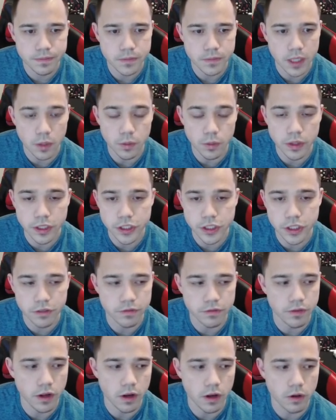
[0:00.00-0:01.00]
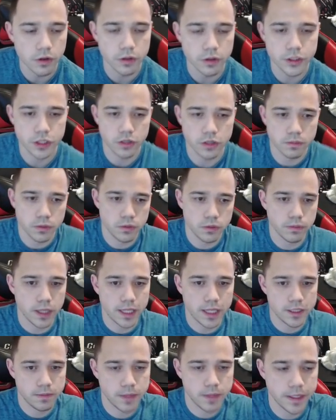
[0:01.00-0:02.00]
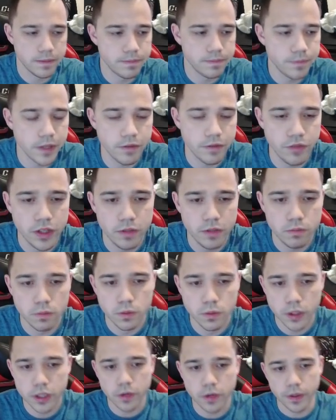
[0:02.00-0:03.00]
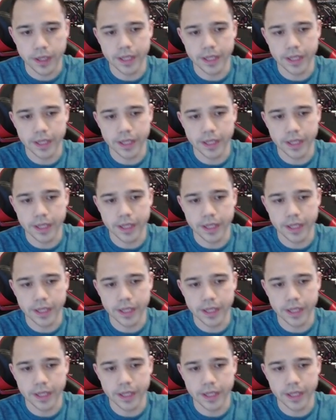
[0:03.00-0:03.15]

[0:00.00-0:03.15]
I really should have no shield and Moonblast. But if they were going